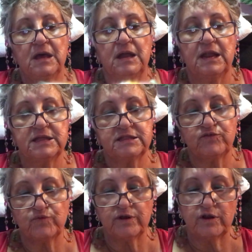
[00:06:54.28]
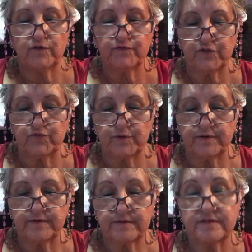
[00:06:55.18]
I like this one. I love this
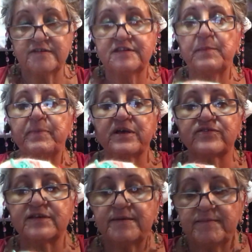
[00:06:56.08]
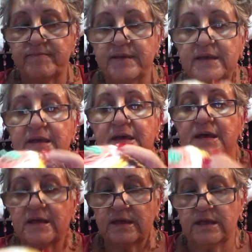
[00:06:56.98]
one. This is the Pixie,
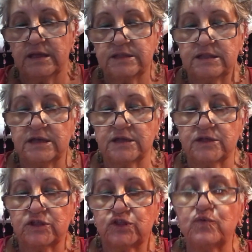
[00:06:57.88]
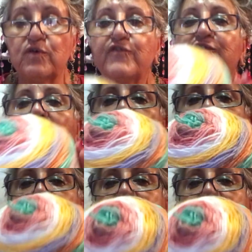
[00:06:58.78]
the 205.